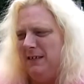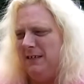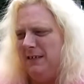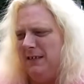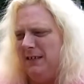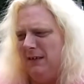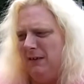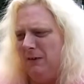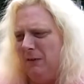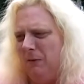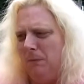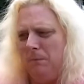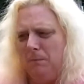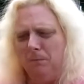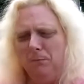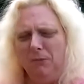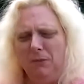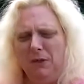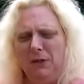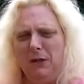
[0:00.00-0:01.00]
So,
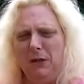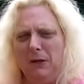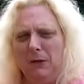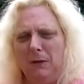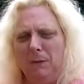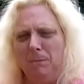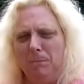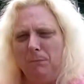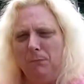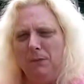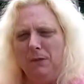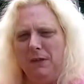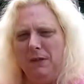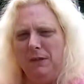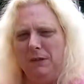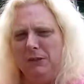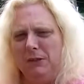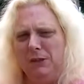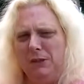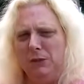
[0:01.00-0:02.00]
you know,
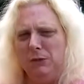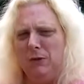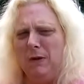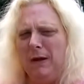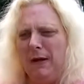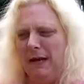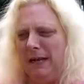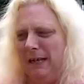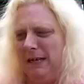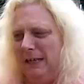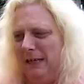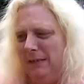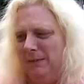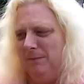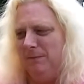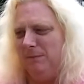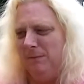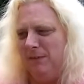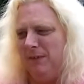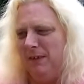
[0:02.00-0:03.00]
she's trying.
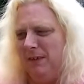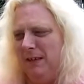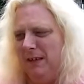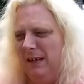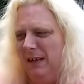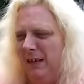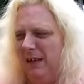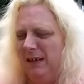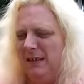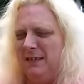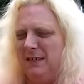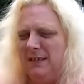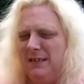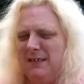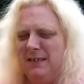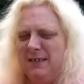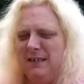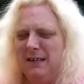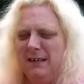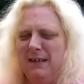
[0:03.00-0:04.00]

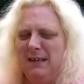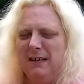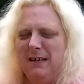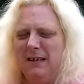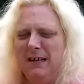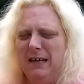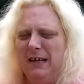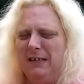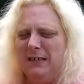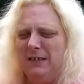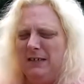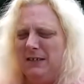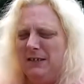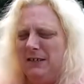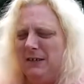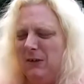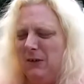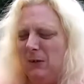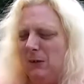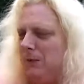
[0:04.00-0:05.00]
It's it's a
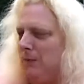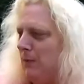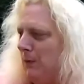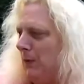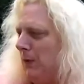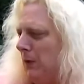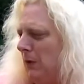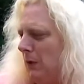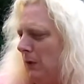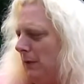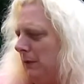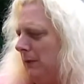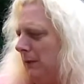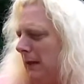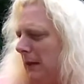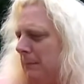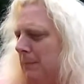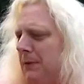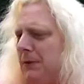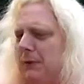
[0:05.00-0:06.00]
start for her.
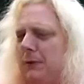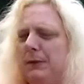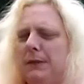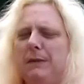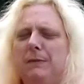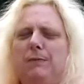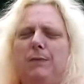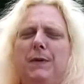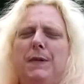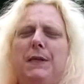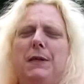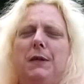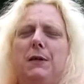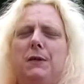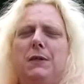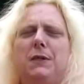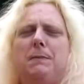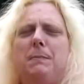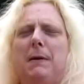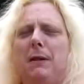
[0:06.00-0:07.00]
I've been doing
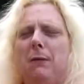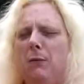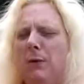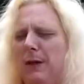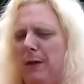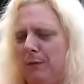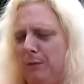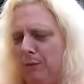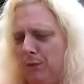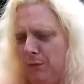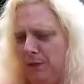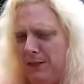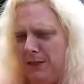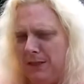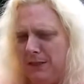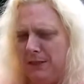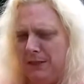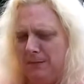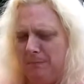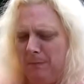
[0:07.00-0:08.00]
videos, by the way, for
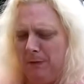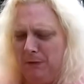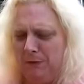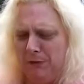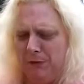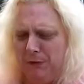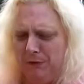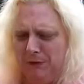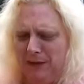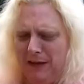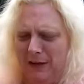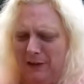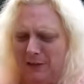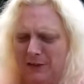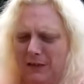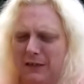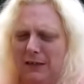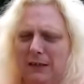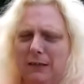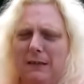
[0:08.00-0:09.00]
since about
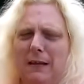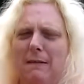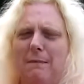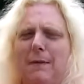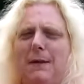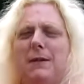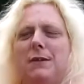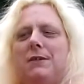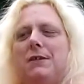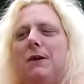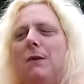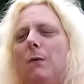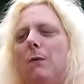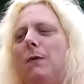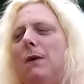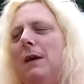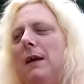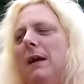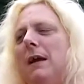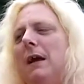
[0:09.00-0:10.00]
2011, so
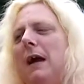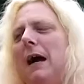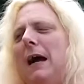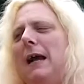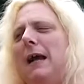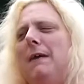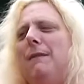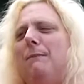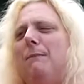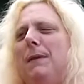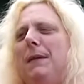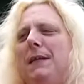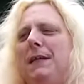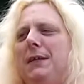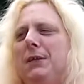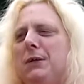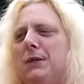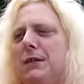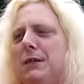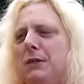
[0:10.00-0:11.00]
I have many
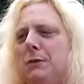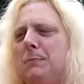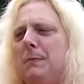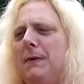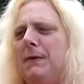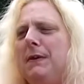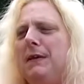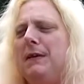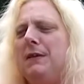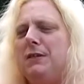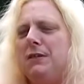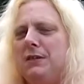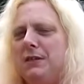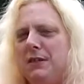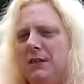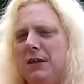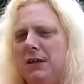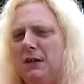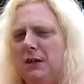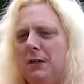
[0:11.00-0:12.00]
years'
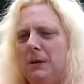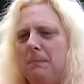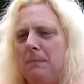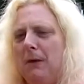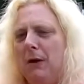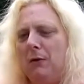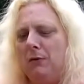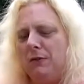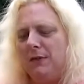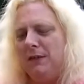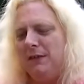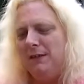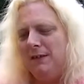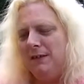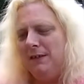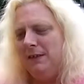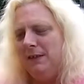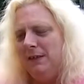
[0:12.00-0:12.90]
experience under the belt.